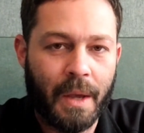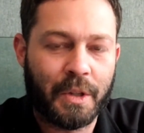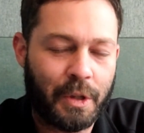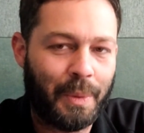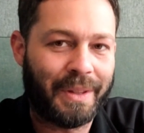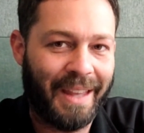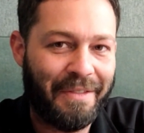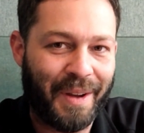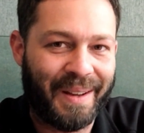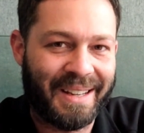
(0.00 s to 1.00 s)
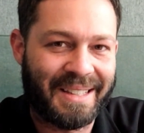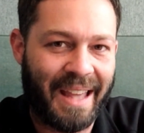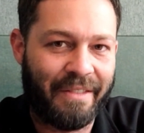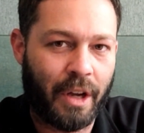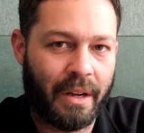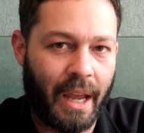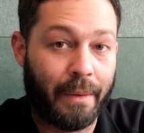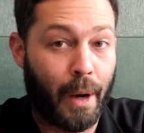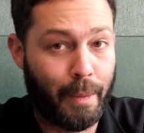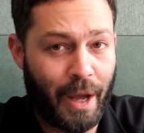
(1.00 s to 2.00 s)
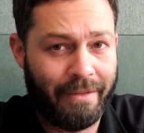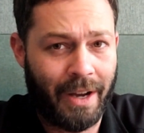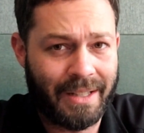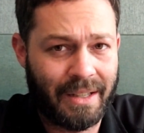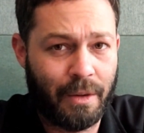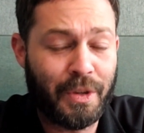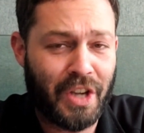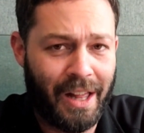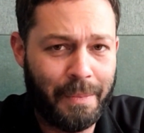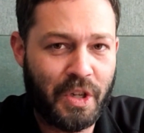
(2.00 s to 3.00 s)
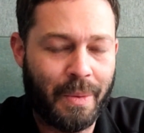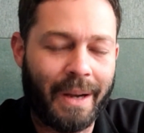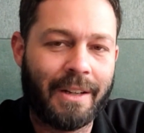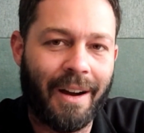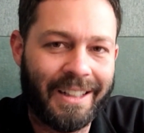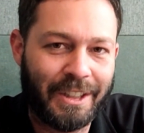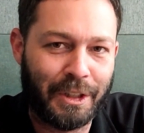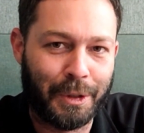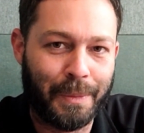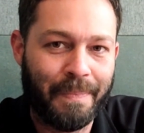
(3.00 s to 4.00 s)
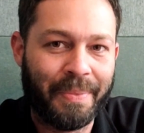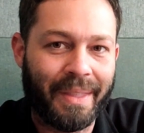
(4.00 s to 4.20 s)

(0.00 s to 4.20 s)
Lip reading: So what they've got is they've got a robo-advisor which helps you and guides you